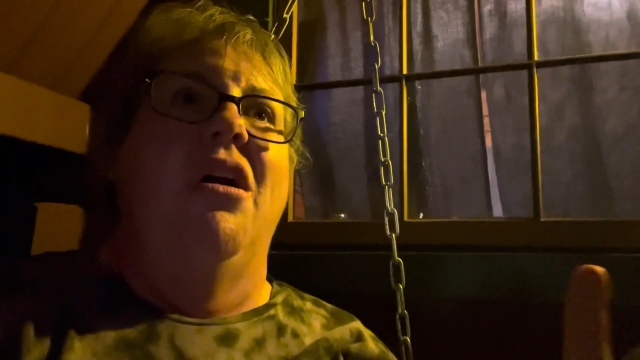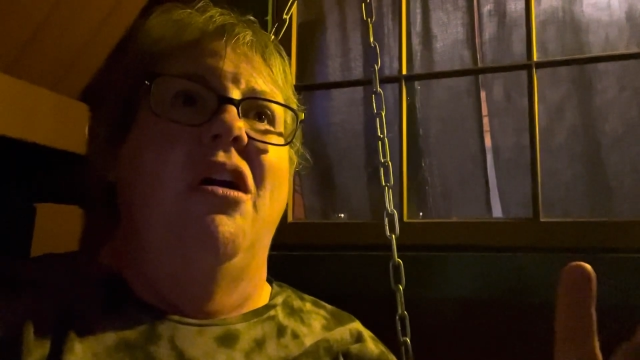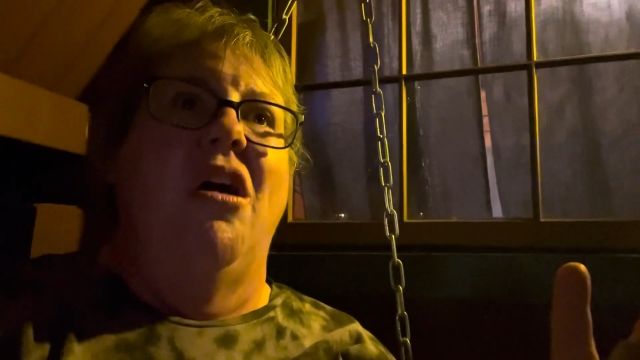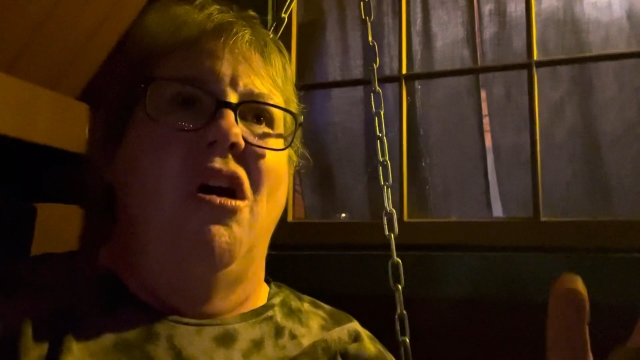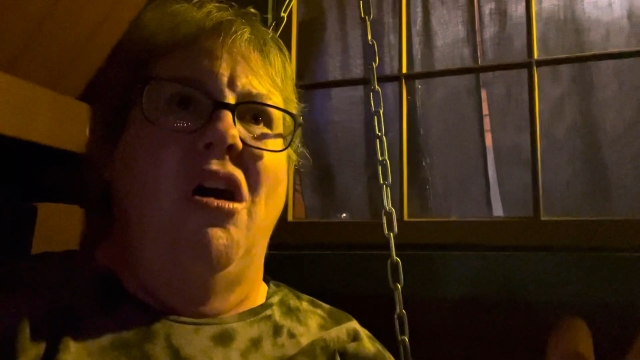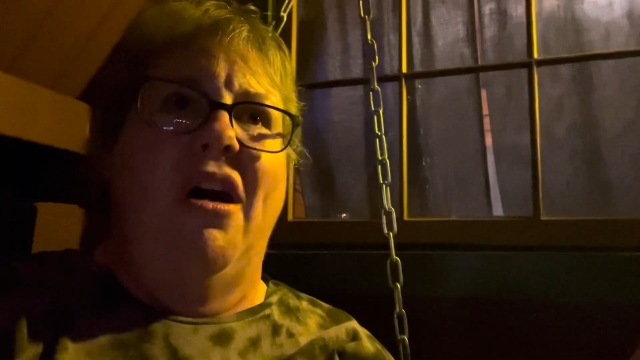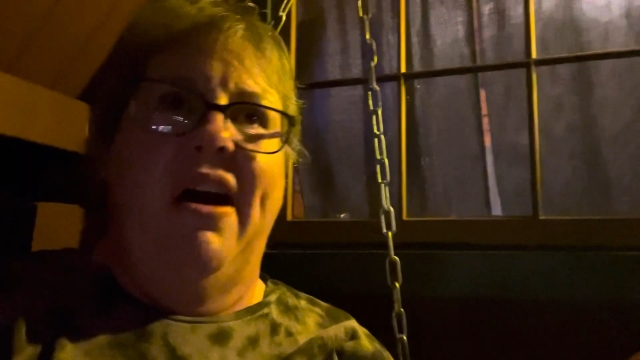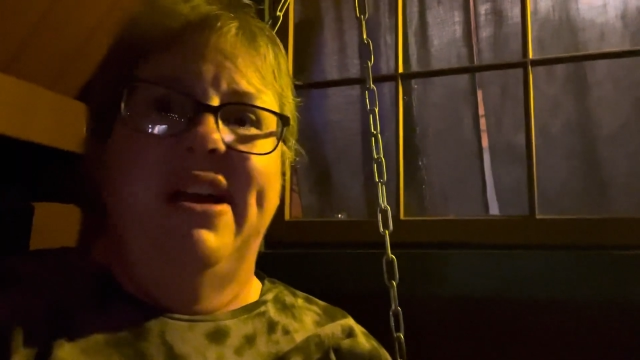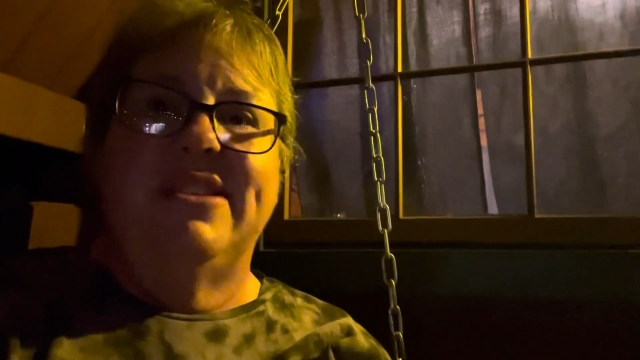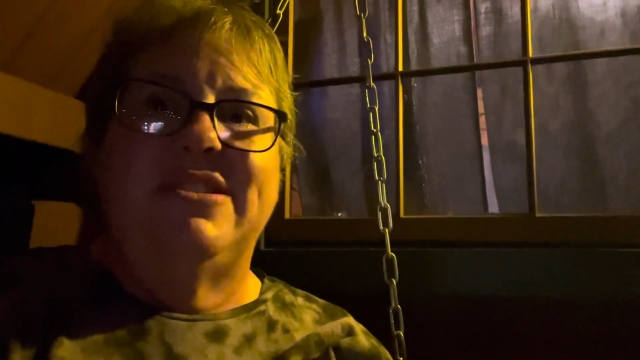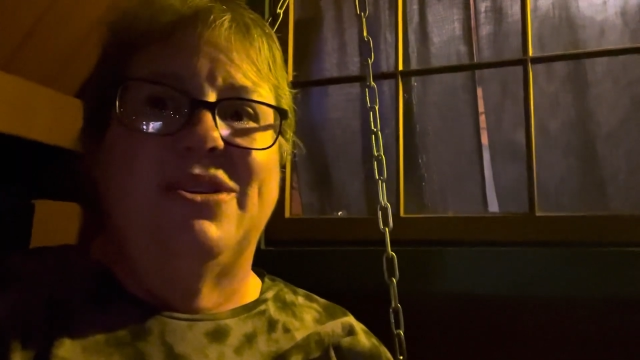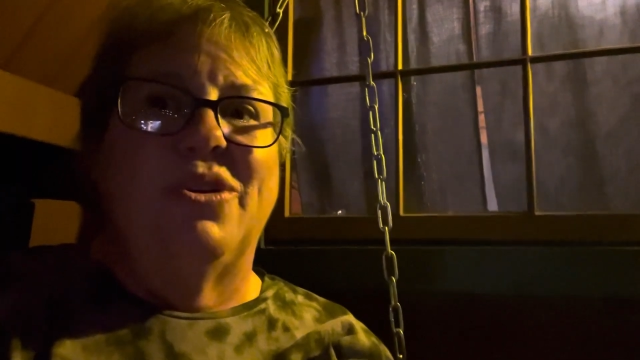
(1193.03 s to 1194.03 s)

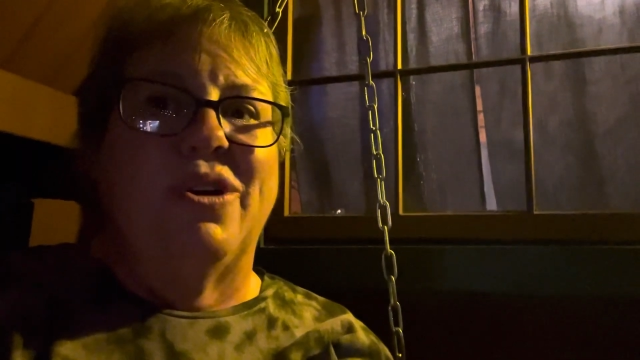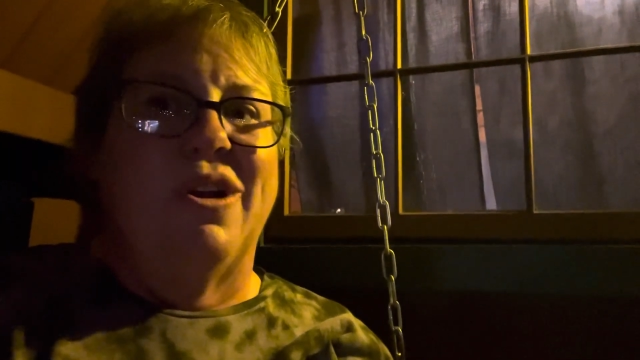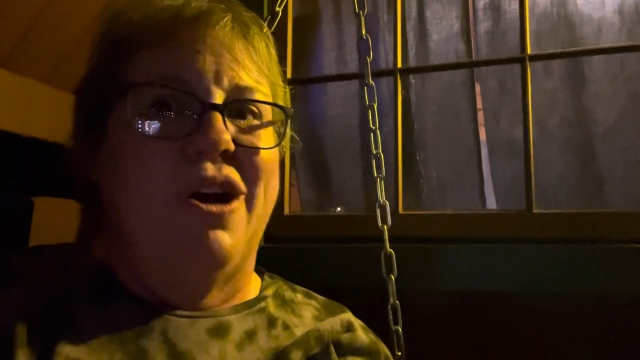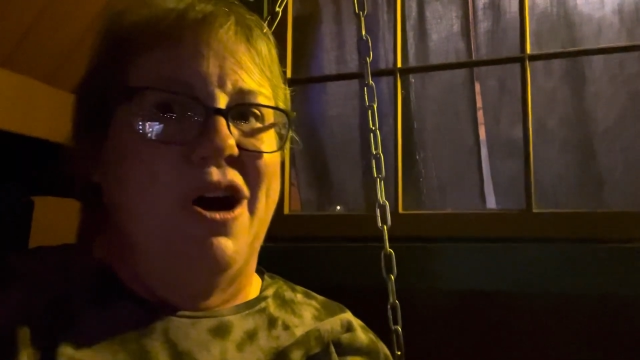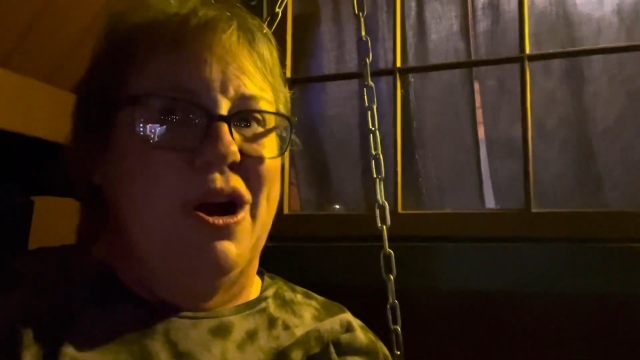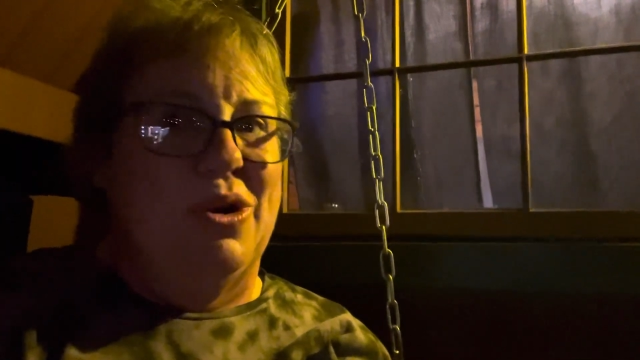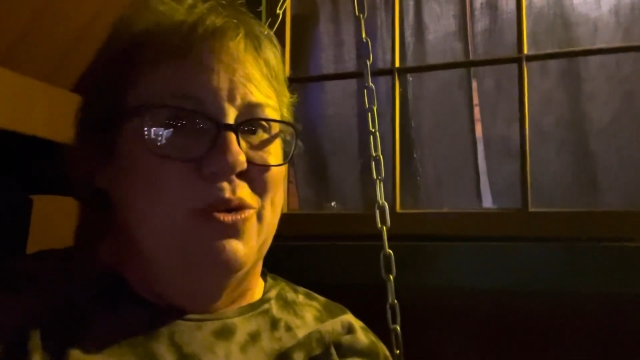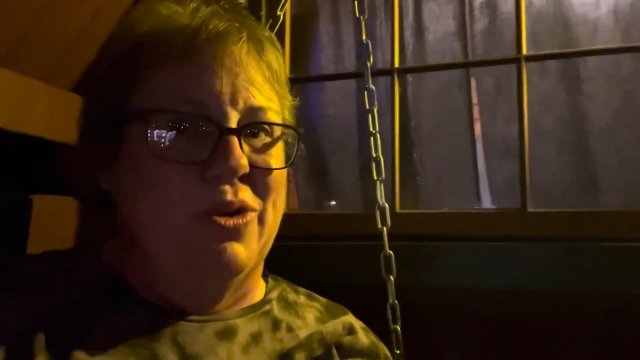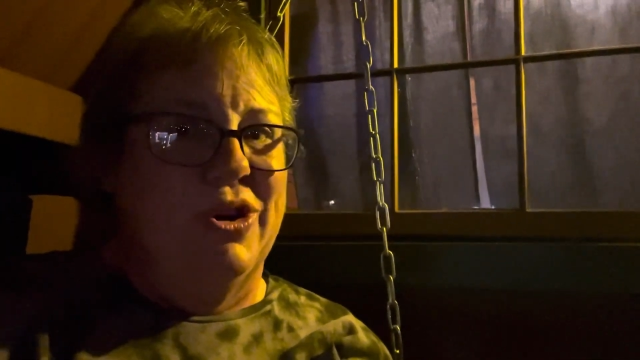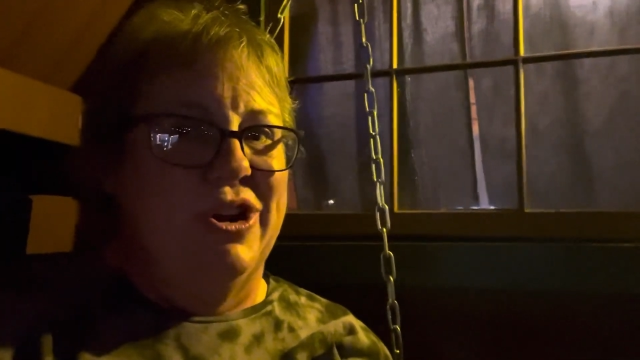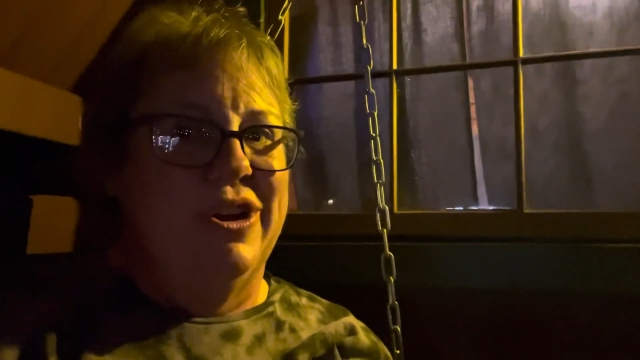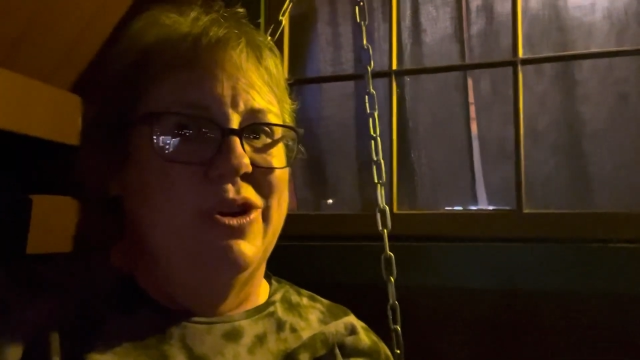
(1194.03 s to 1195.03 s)
odd or
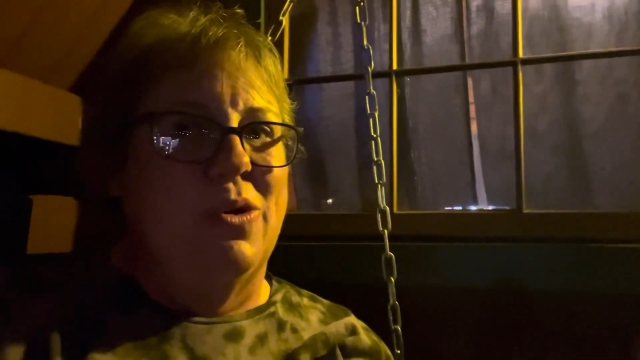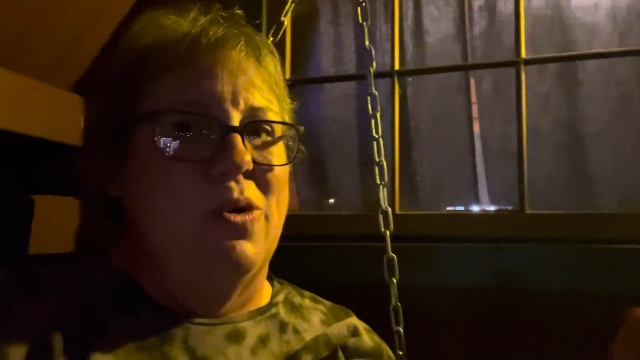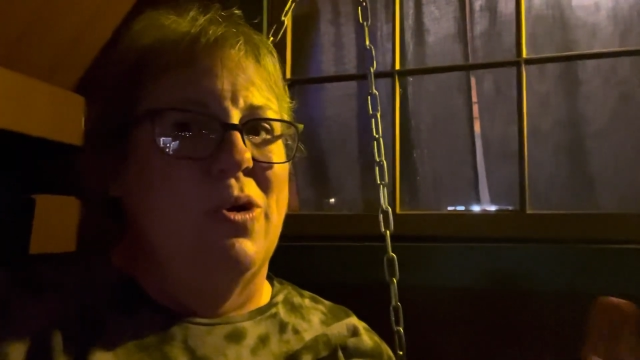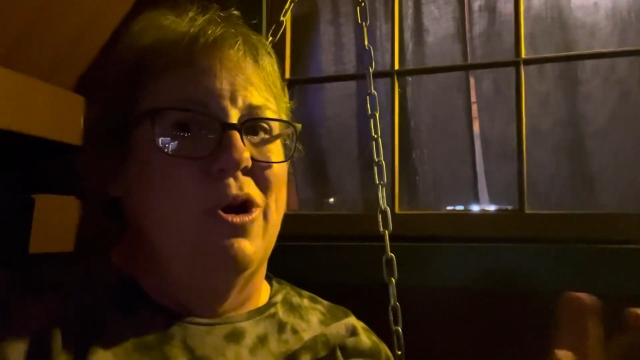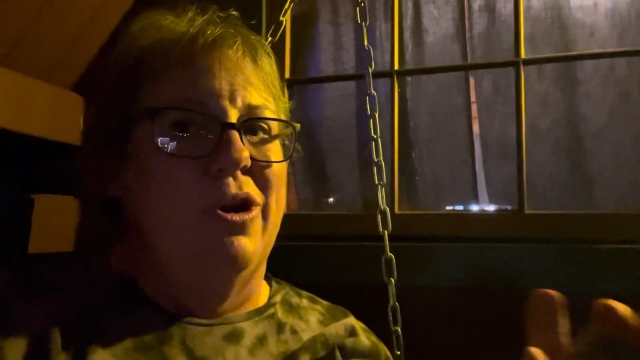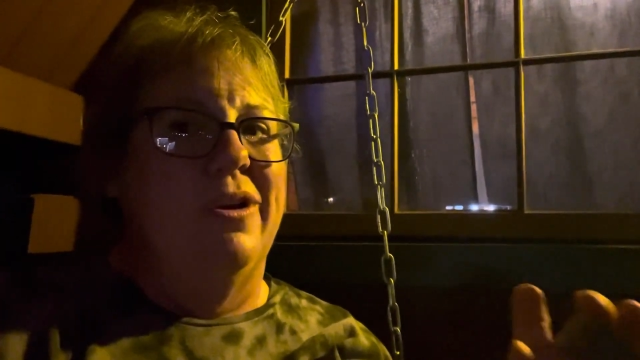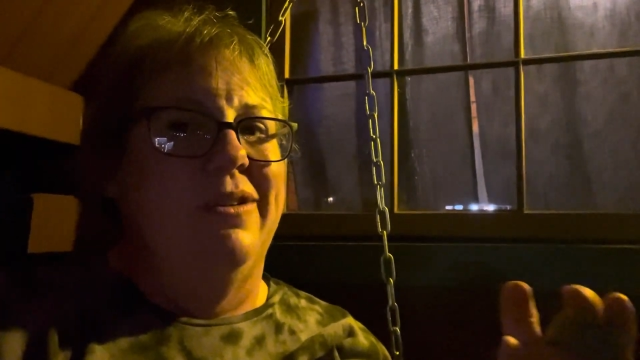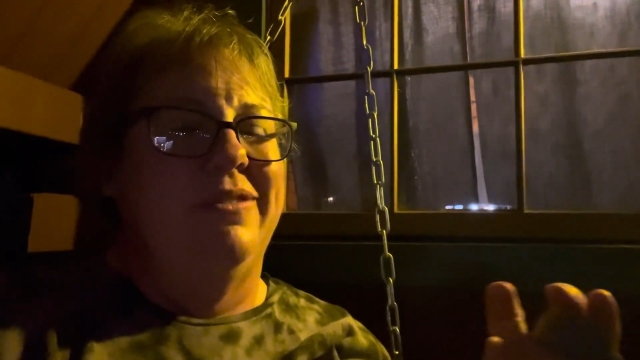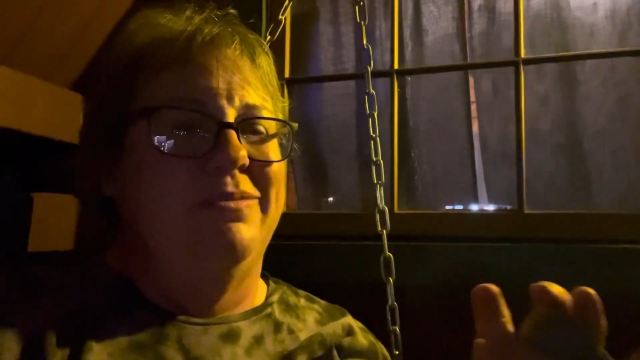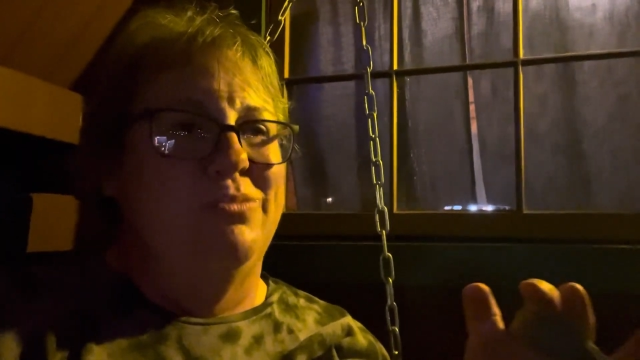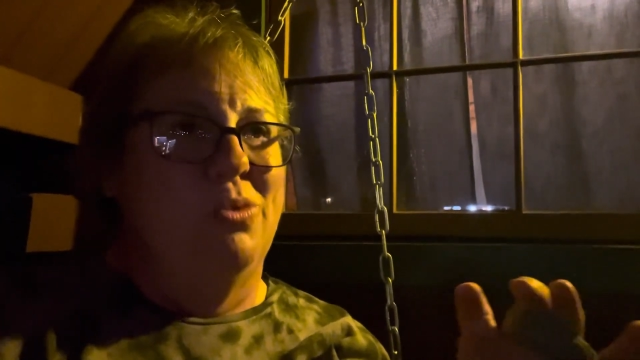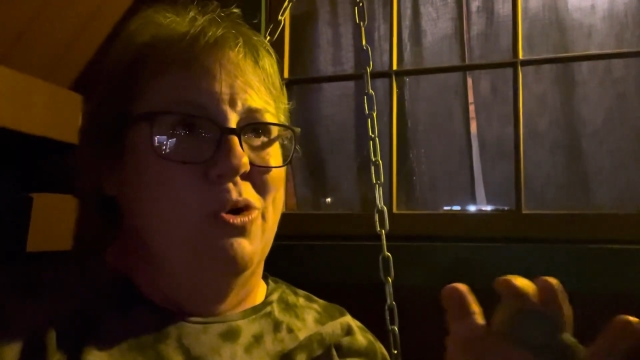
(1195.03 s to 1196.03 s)
awkward or
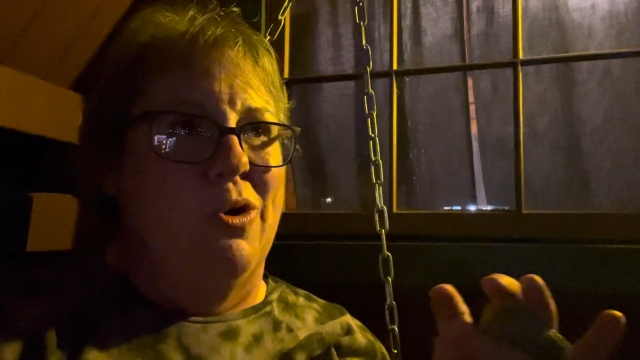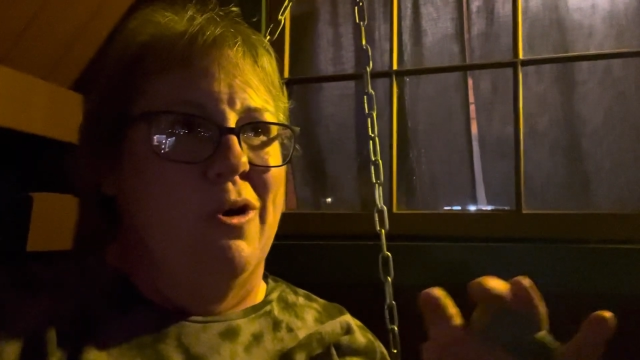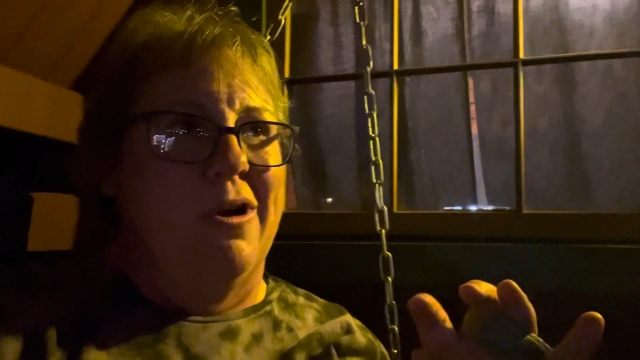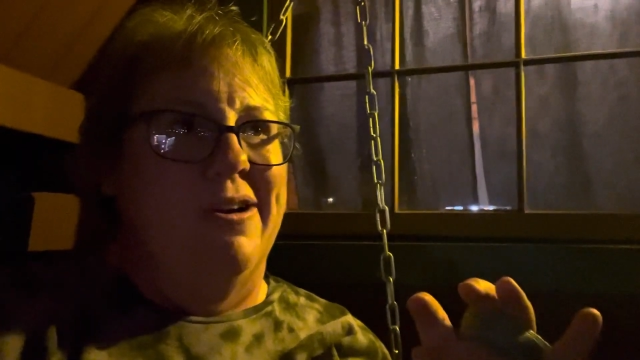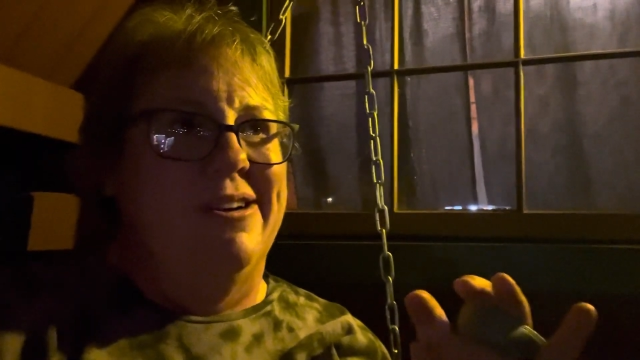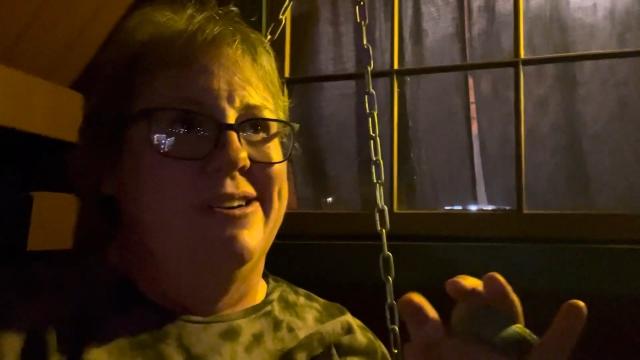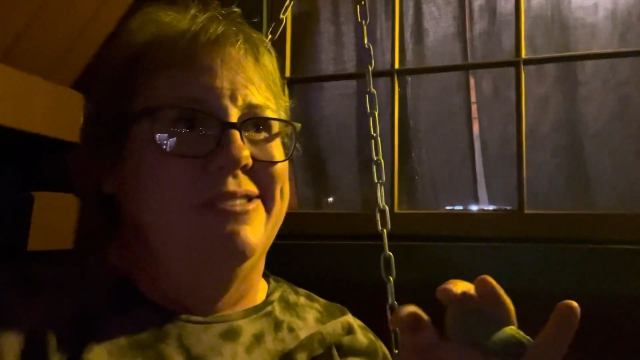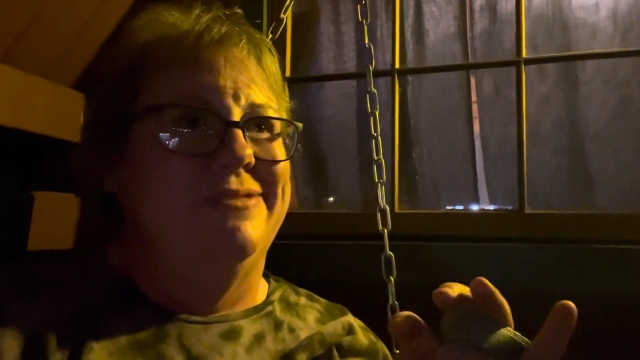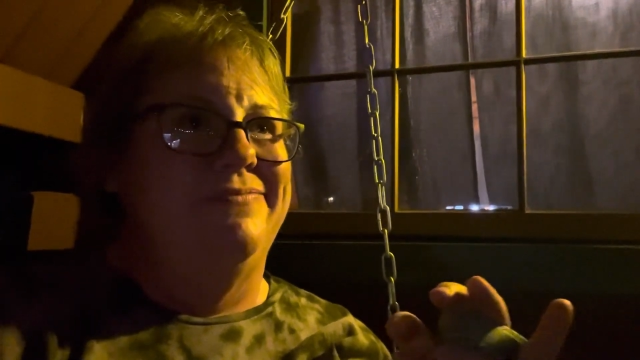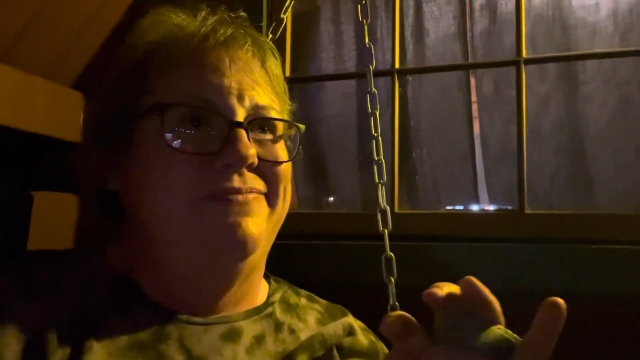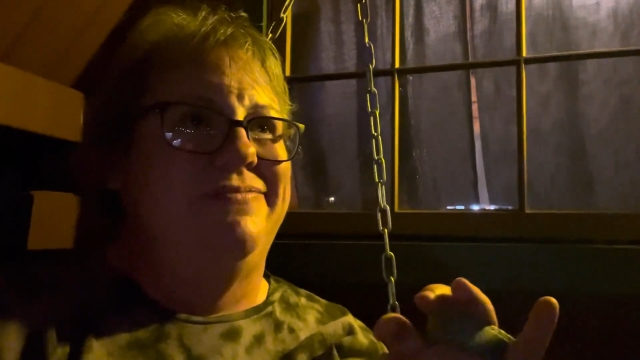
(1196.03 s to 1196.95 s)
more